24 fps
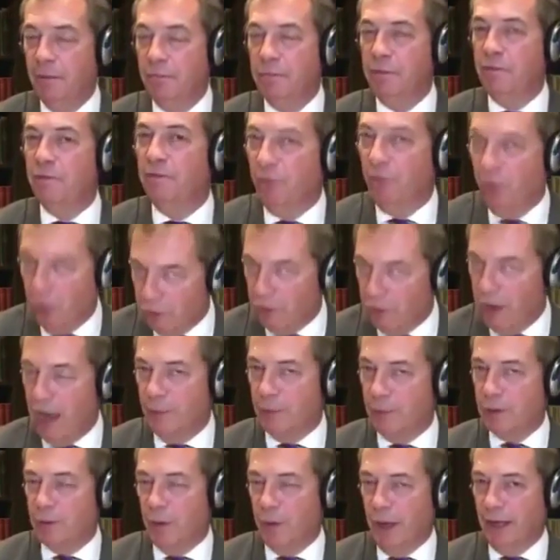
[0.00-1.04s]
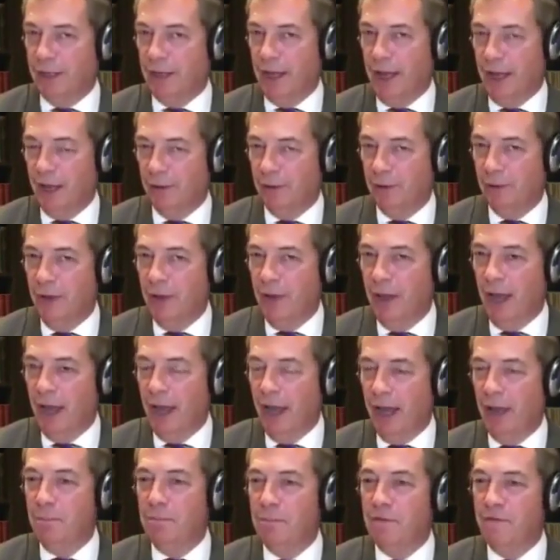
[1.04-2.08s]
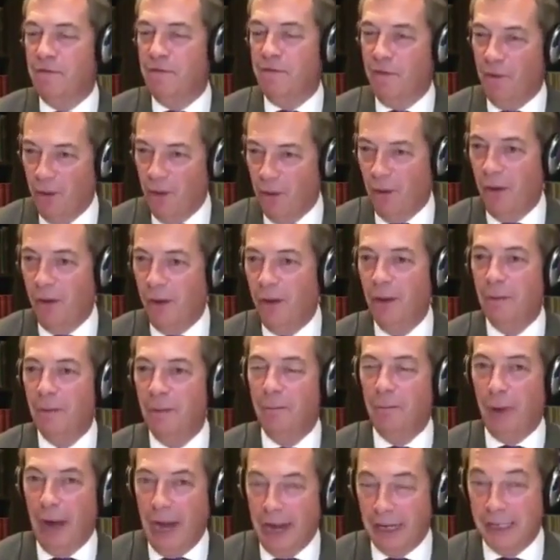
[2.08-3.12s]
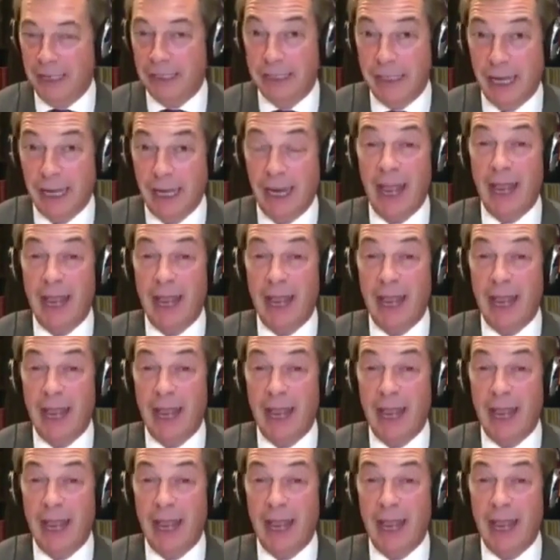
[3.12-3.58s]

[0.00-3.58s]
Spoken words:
before I was well known, and before Brexit.